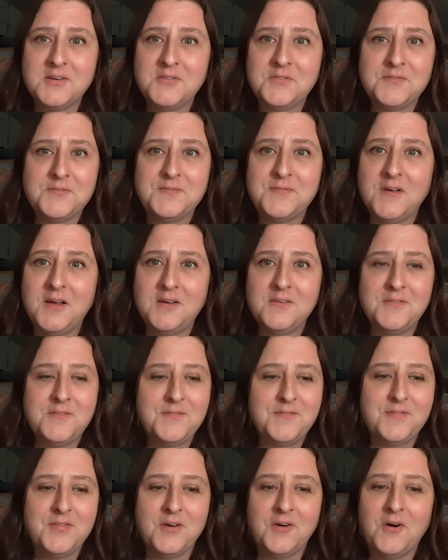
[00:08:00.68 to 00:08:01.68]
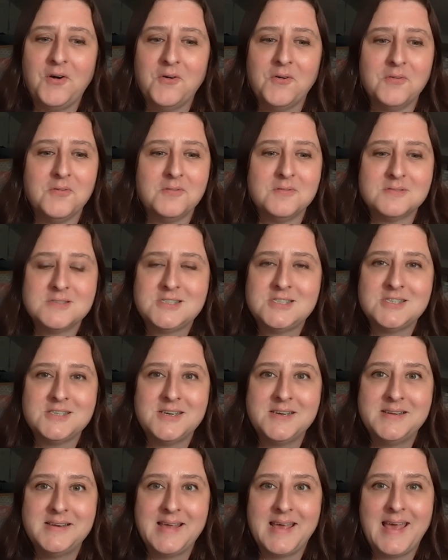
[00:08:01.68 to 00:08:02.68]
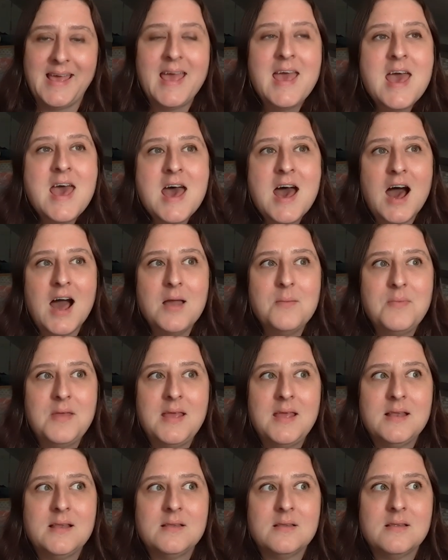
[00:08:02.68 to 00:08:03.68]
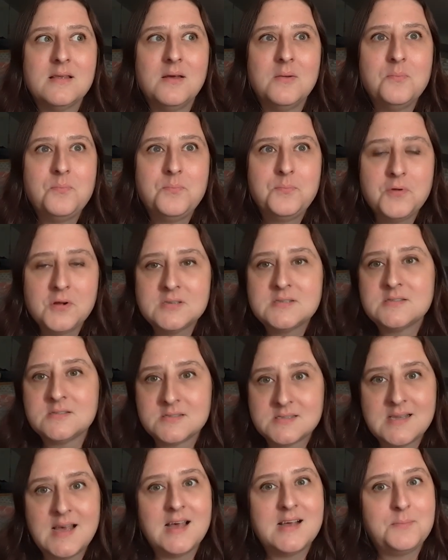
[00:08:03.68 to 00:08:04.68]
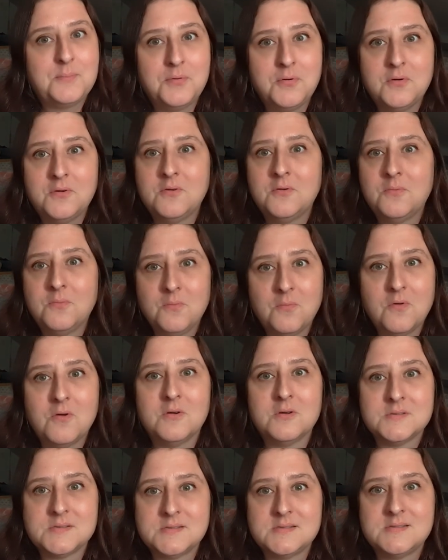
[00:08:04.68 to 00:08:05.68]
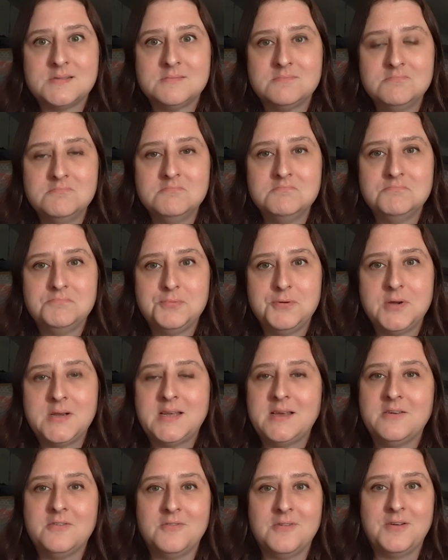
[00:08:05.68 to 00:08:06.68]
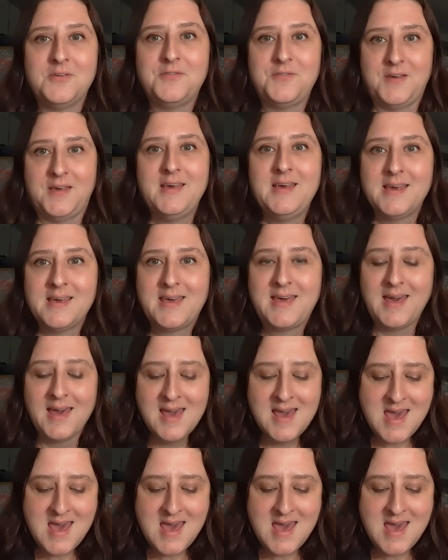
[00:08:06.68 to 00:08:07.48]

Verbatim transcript: of, of the whole journey. I mean, Brussels airport was pretty horrific.